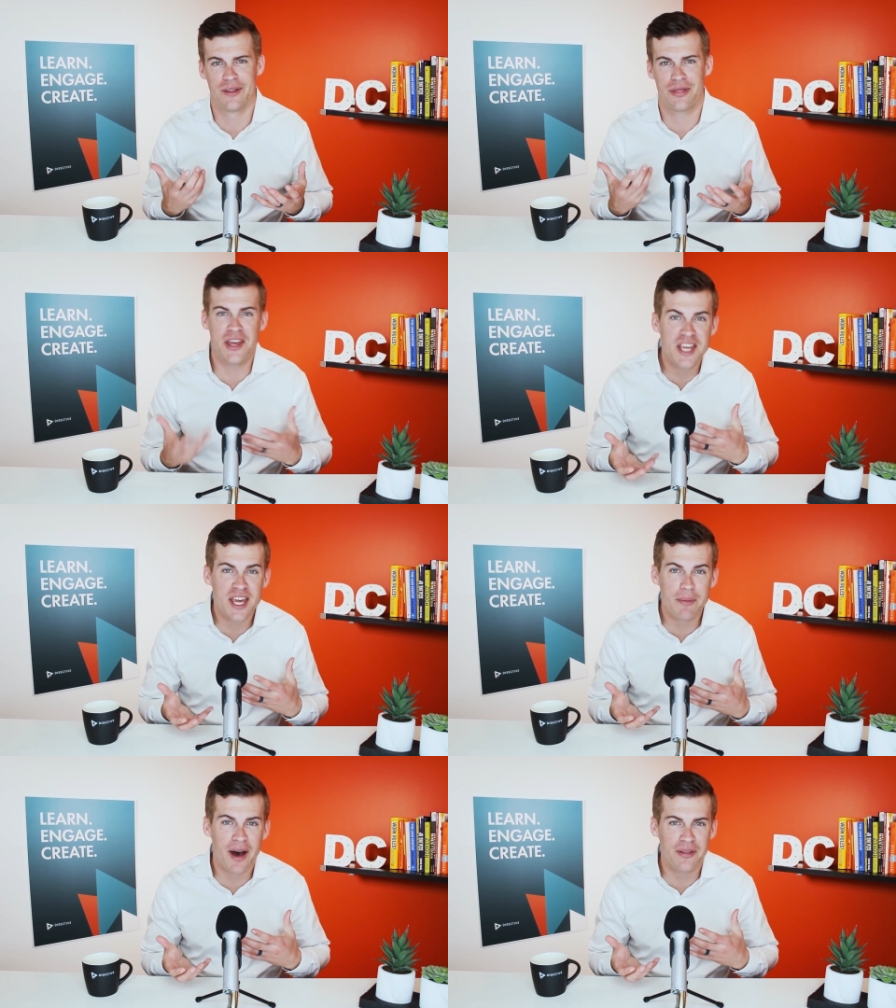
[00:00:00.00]

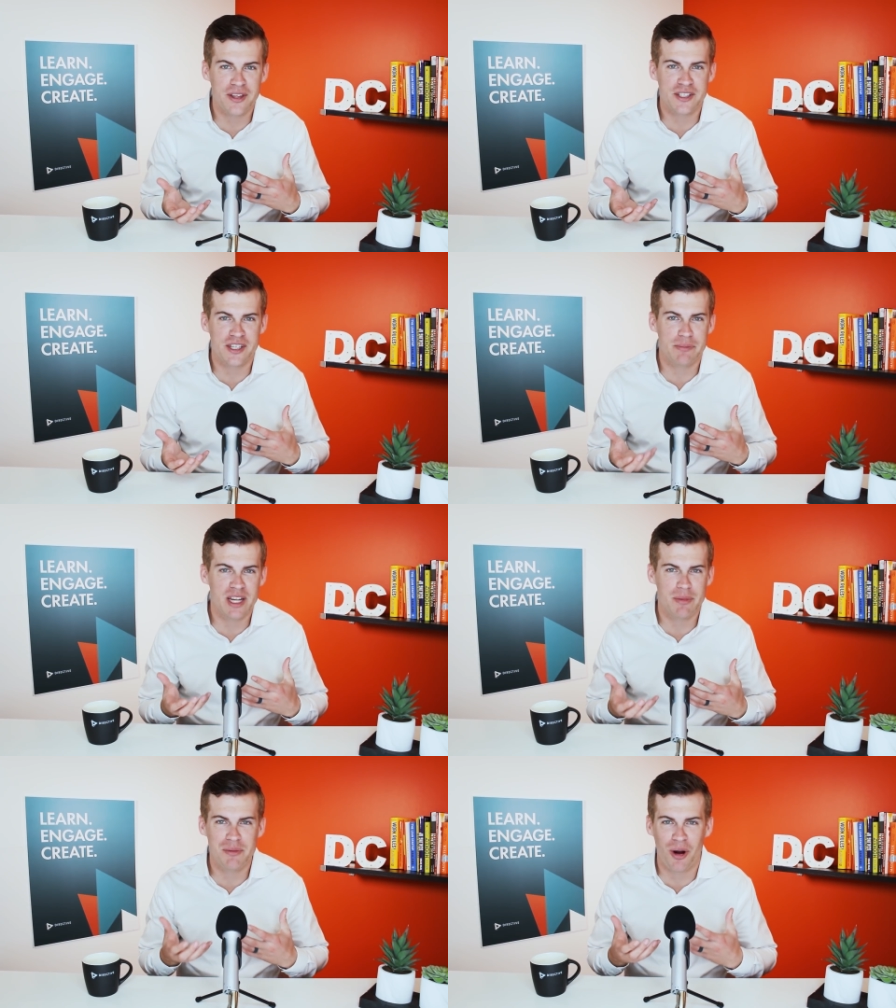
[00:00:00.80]
thinking about this as
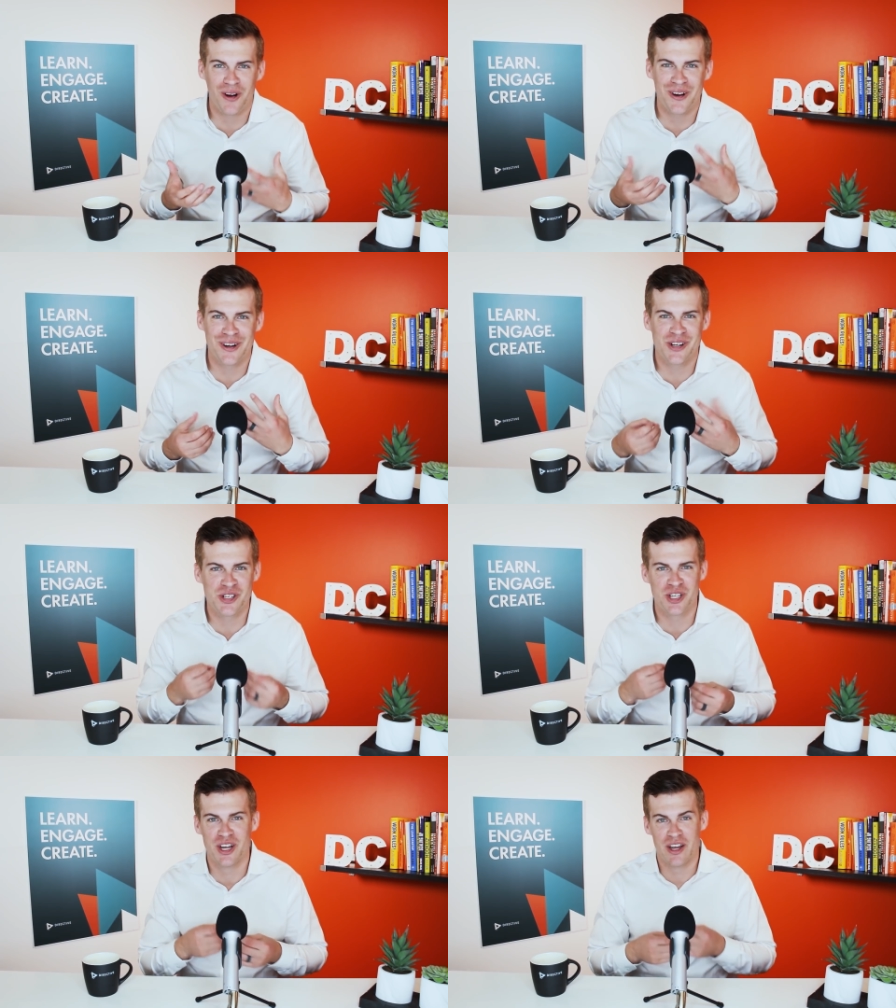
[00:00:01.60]
B2B
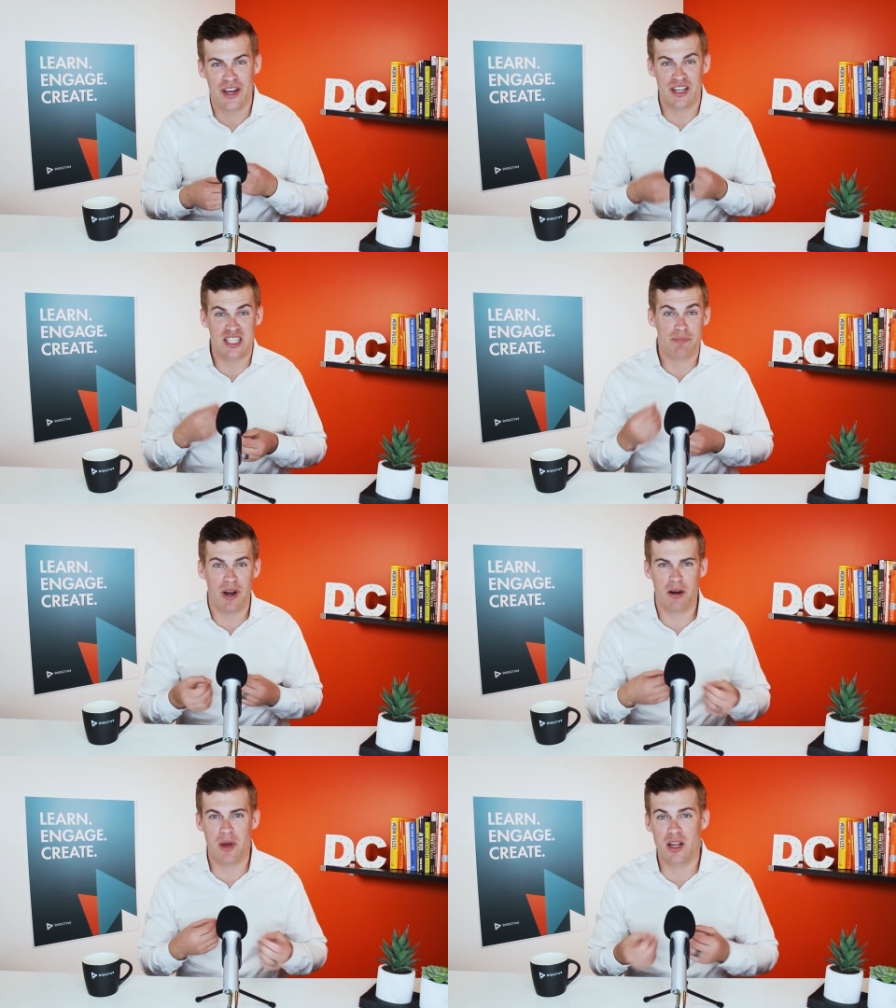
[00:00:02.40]
marketers,
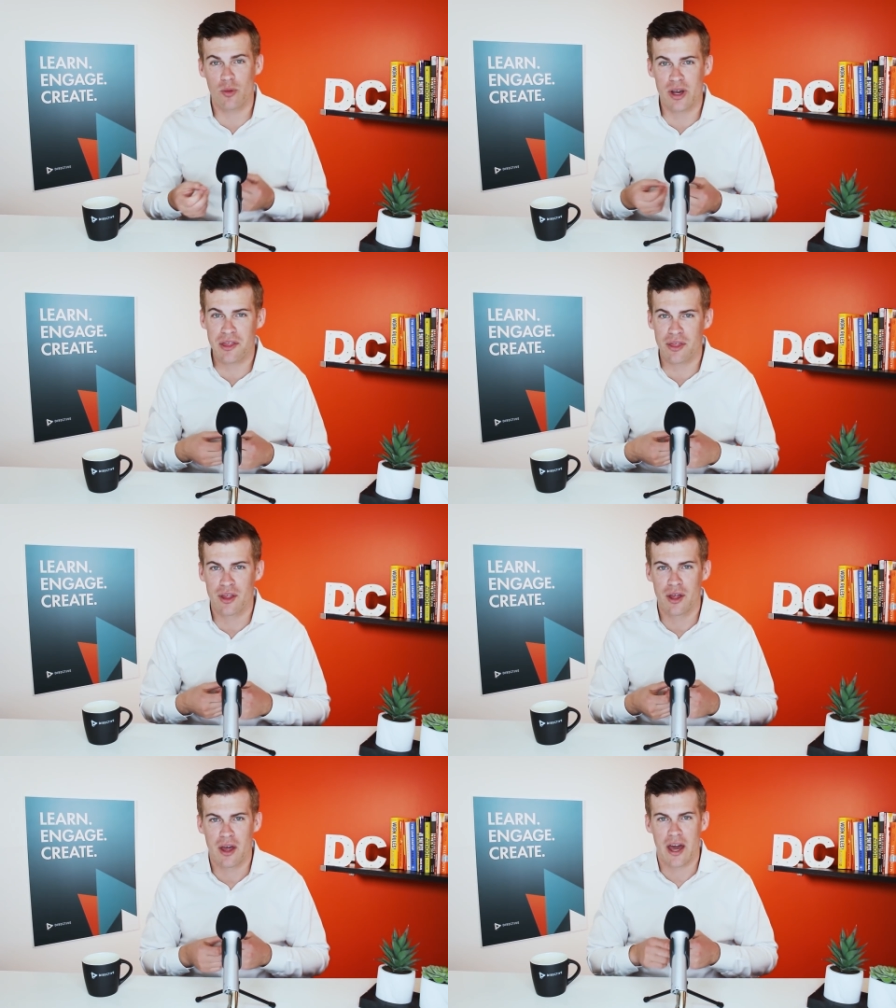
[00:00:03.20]
experimenting with,
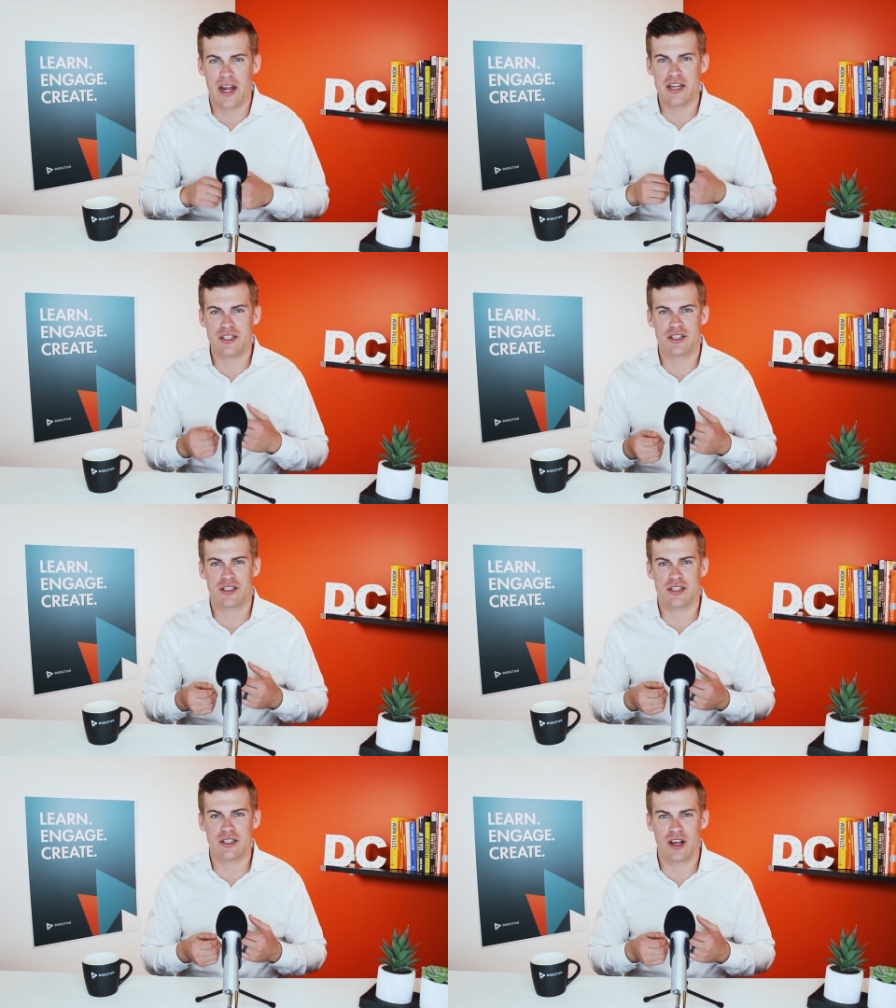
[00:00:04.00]
and
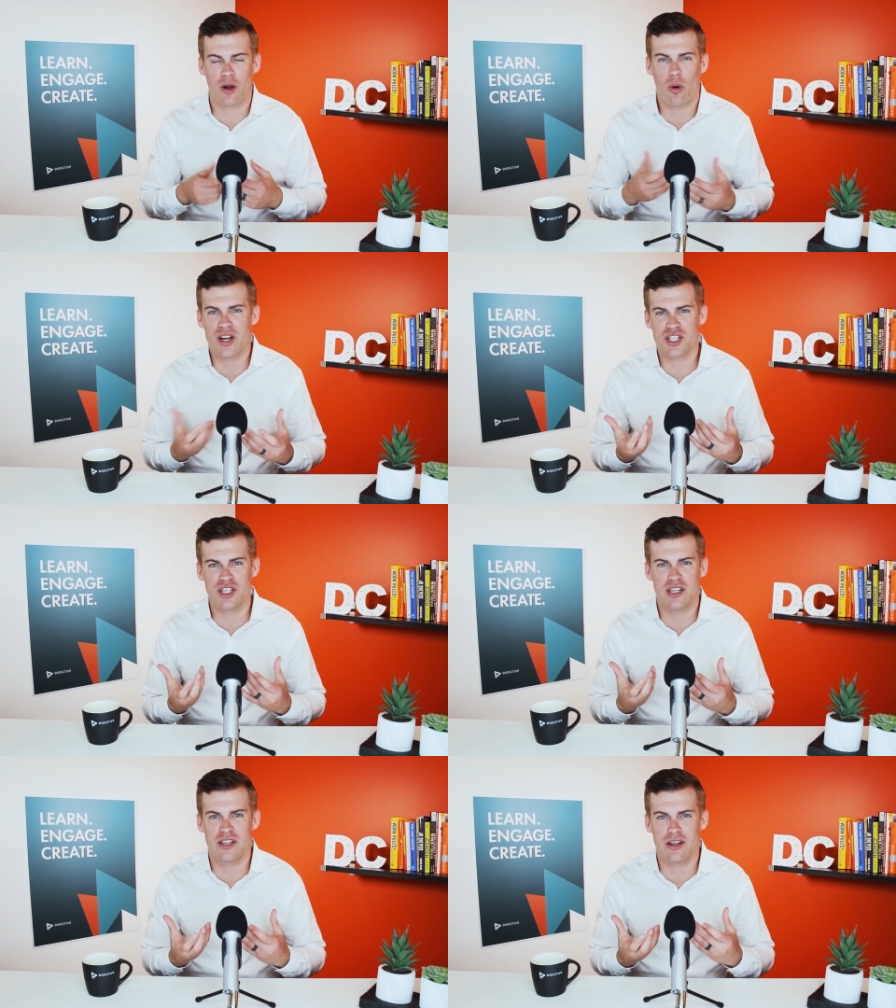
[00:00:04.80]
it's a
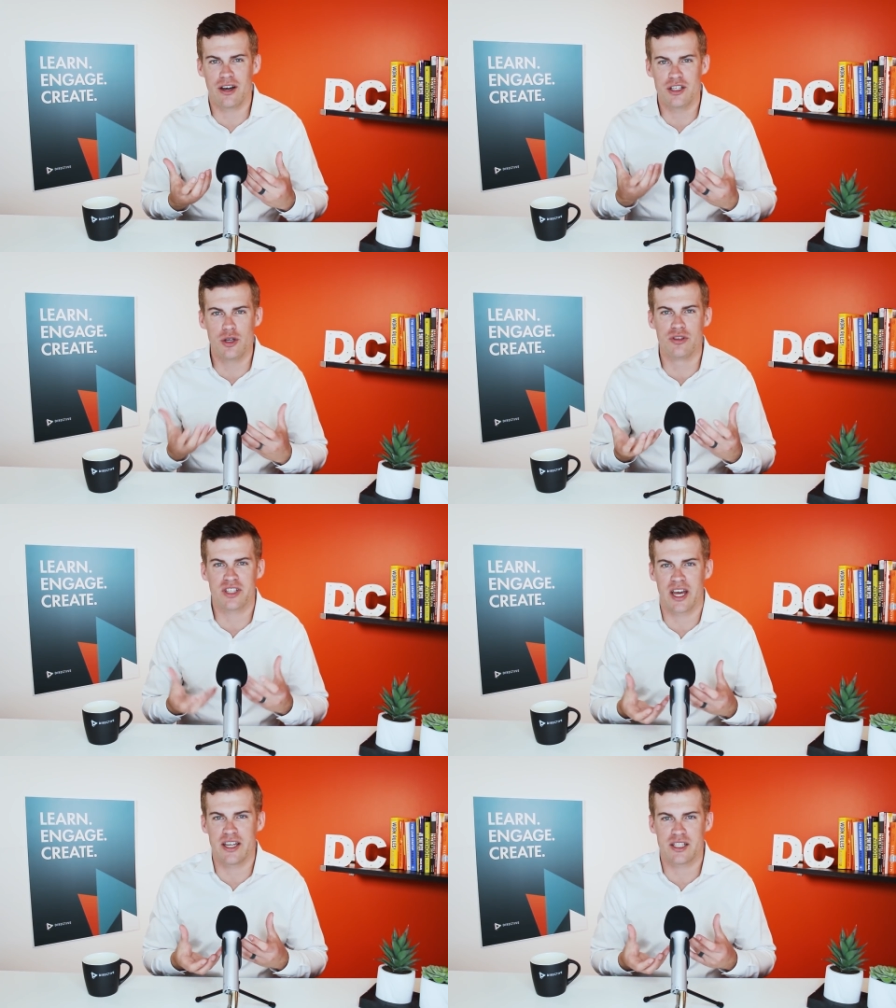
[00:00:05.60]
question and a
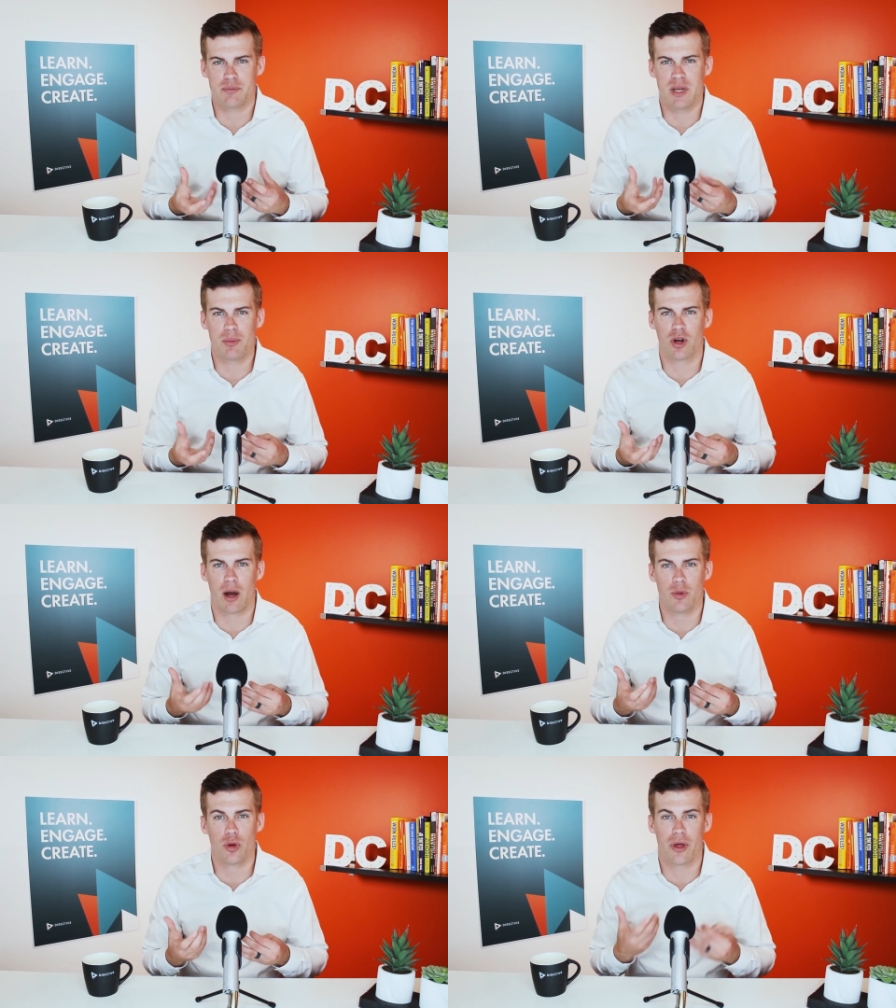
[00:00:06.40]
use case people
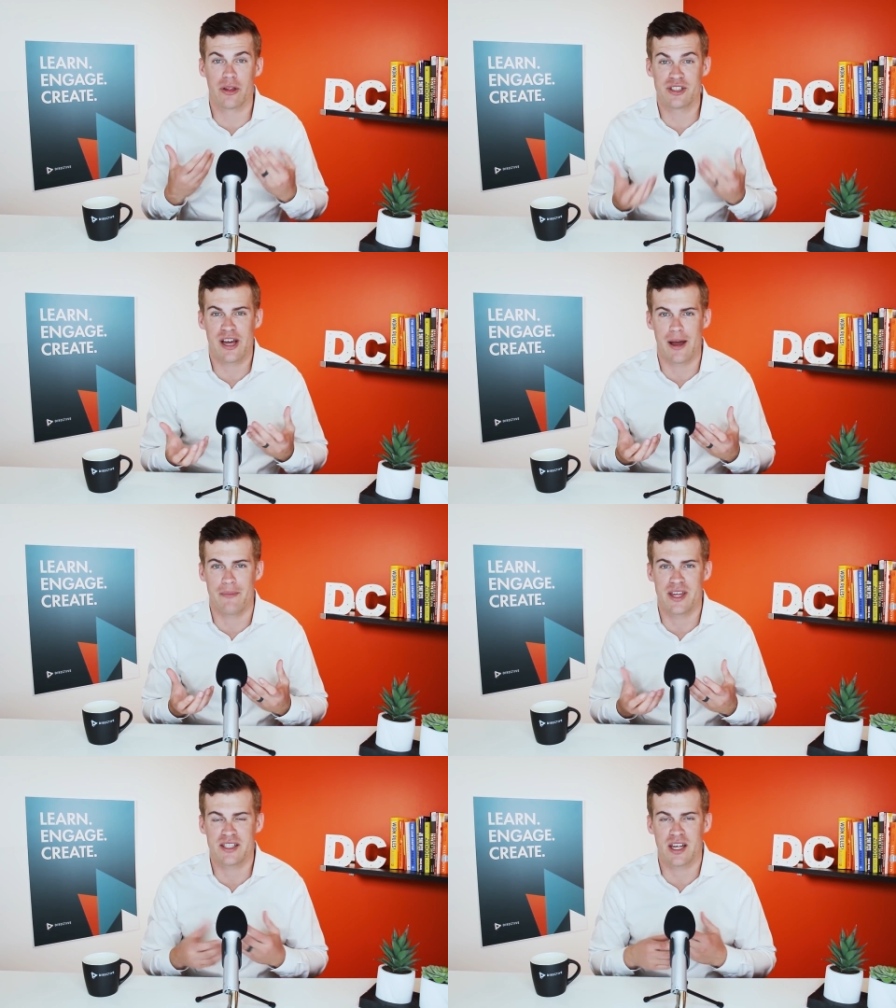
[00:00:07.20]
come to with all the
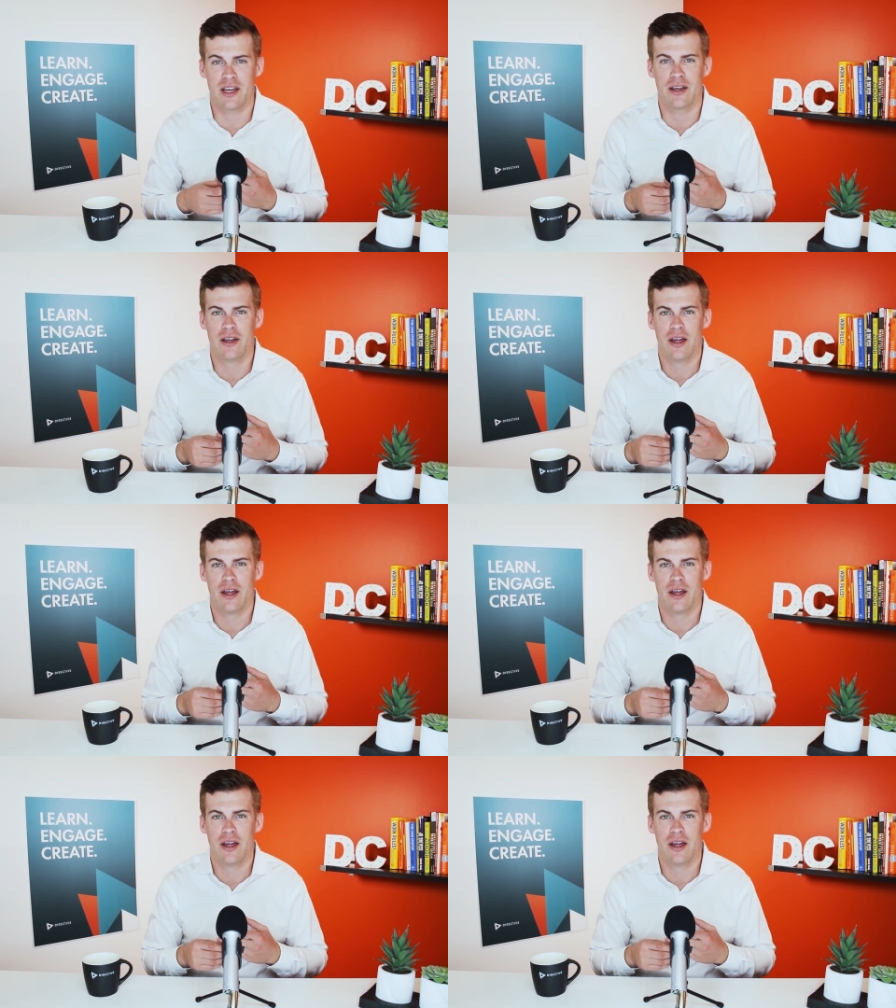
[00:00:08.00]
time. They say,